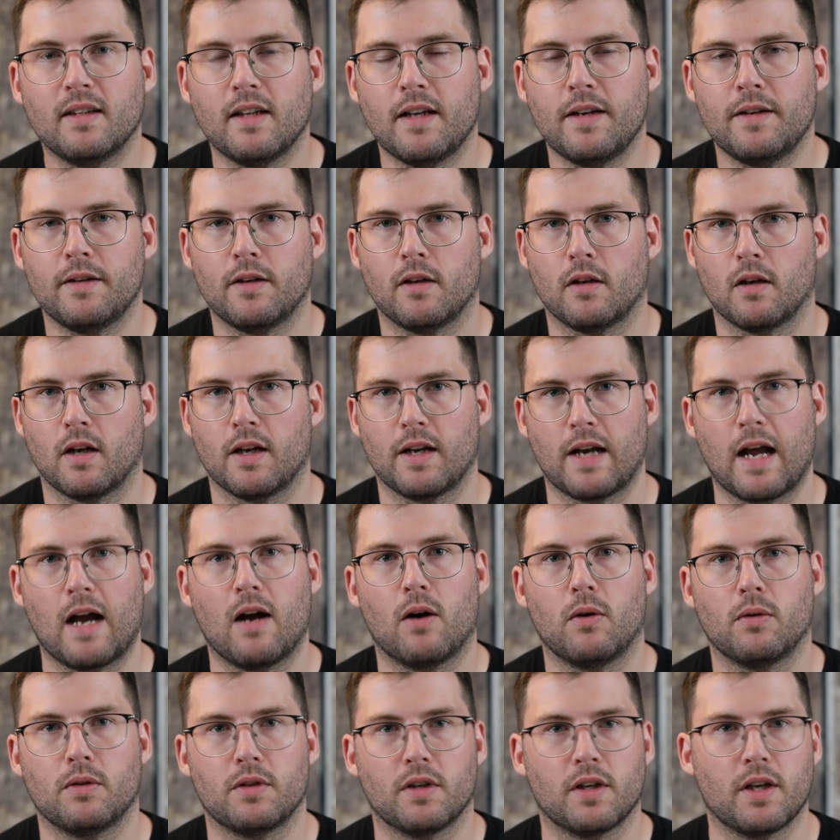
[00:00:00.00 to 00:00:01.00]
lender and
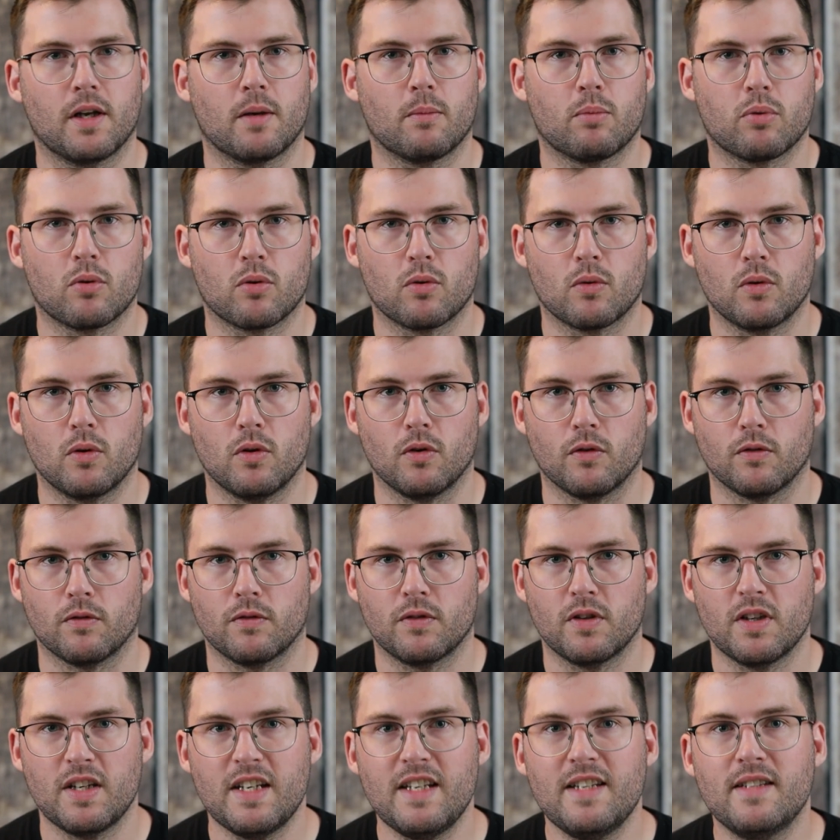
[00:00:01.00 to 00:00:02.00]
how to get
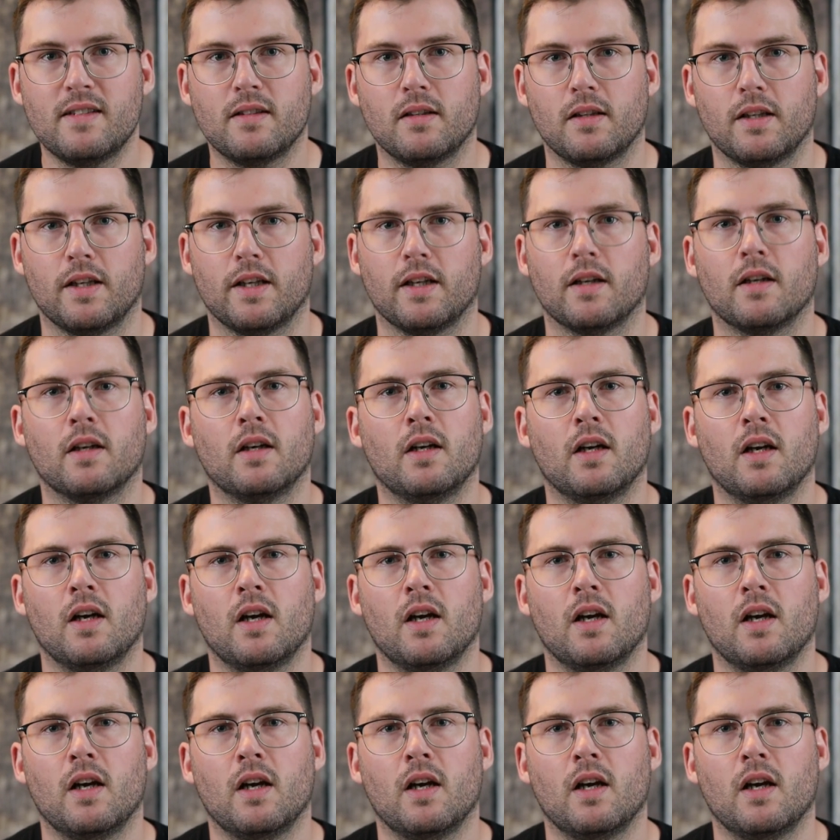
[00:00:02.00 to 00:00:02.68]
approved easily.